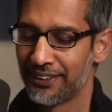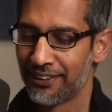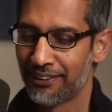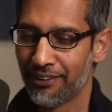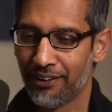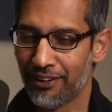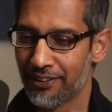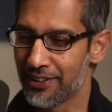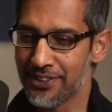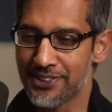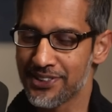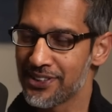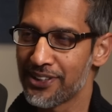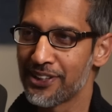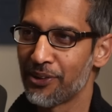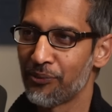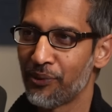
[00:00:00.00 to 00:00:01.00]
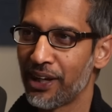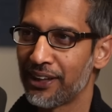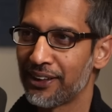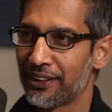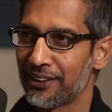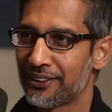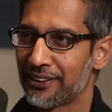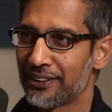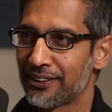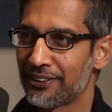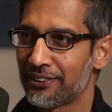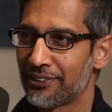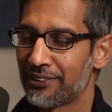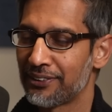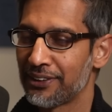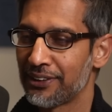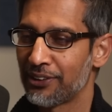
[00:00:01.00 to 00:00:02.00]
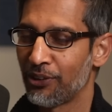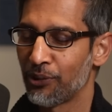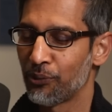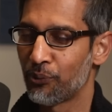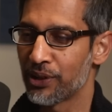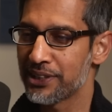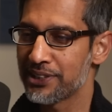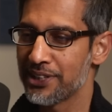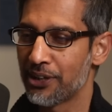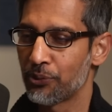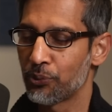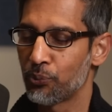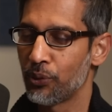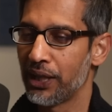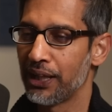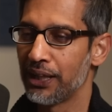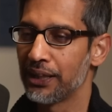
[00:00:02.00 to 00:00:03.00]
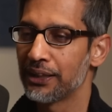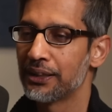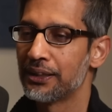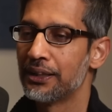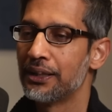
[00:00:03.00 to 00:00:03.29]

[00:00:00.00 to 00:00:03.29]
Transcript: harness it in a way that it, it all works out well.